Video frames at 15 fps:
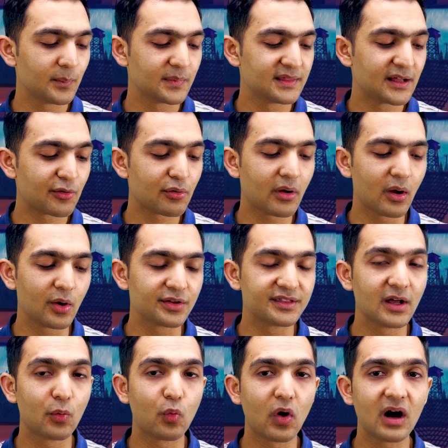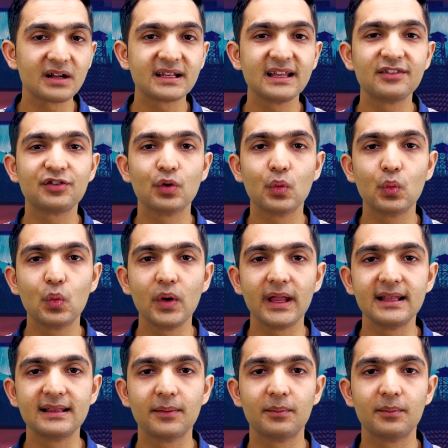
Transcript: The word is with,